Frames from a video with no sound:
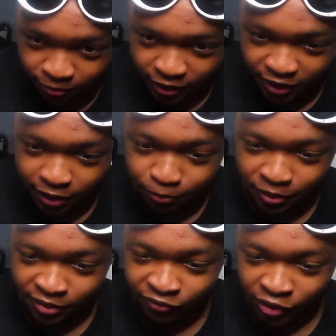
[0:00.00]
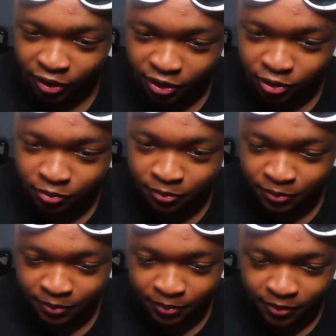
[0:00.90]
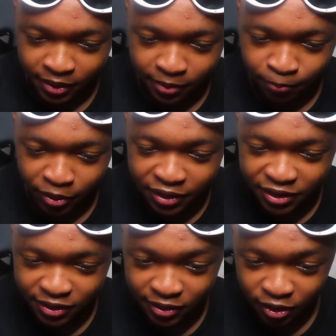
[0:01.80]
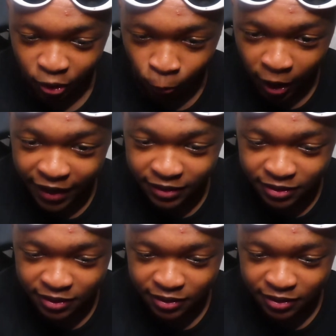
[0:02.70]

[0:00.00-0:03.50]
right there. Press vertical. Press white,